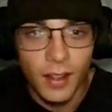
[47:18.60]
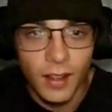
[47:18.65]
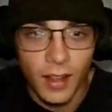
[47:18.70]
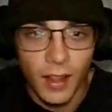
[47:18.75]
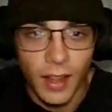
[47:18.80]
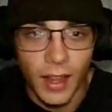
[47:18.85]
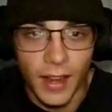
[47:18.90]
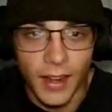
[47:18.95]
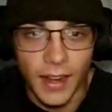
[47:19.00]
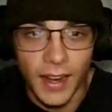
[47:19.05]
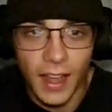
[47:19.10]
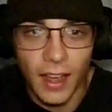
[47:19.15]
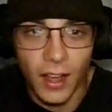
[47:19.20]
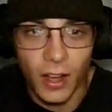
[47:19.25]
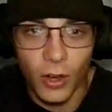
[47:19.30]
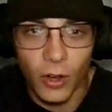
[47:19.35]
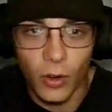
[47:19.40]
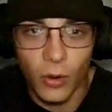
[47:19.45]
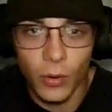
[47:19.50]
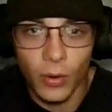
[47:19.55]
And
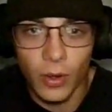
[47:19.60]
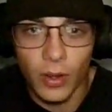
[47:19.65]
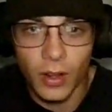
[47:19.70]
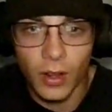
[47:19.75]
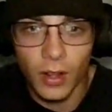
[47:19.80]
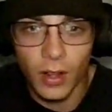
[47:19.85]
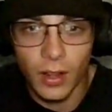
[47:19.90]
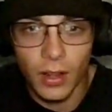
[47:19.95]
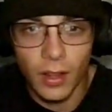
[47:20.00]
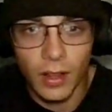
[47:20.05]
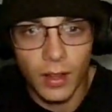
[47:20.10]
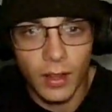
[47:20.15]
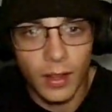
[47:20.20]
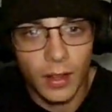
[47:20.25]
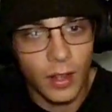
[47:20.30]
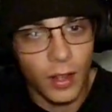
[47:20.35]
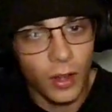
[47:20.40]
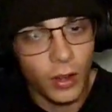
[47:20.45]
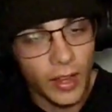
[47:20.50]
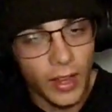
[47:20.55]
now,
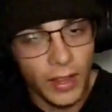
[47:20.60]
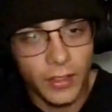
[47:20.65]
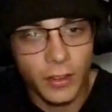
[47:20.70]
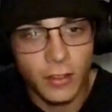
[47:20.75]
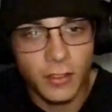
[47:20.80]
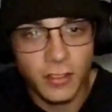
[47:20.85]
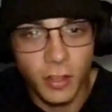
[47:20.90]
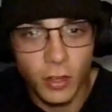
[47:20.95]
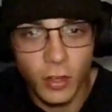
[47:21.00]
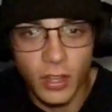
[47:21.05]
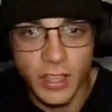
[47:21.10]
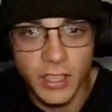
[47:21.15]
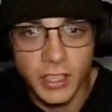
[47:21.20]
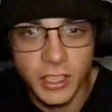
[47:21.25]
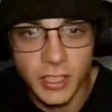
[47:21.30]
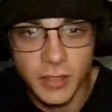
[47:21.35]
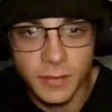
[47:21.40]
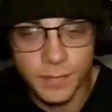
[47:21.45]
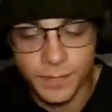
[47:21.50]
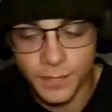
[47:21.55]
okay, they're still
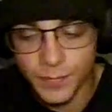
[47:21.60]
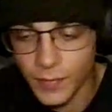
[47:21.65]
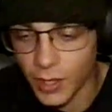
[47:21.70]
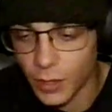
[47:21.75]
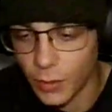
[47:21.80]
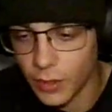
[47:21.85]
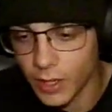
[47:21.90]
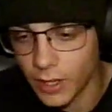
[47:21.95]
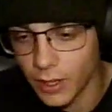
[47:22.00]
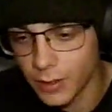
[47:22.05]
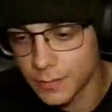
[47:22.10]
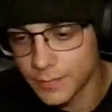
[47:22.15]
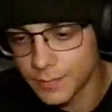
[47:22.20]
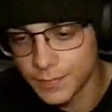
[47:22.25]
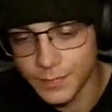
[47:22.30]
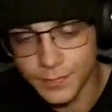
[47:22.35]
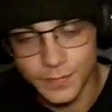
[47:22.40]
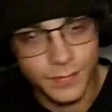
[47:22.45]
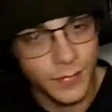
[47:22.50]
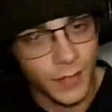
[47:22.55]
clinching. Here we go.
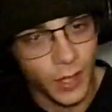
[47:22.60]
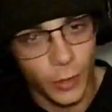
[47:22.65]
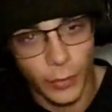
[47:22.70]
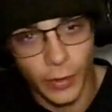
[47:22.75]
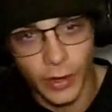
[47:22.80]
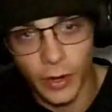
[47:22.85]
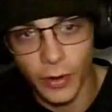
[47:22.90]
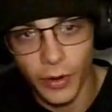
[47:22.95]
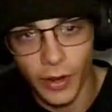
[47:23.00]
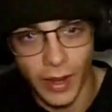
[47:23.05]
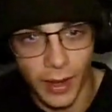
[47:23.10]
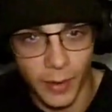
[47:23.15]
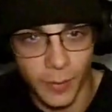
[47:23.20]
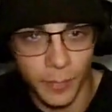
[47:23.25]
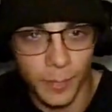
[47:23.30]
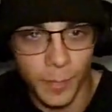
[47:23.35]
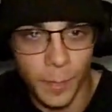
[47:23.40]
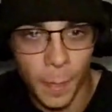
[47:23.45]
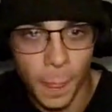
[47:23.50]
Here we go again.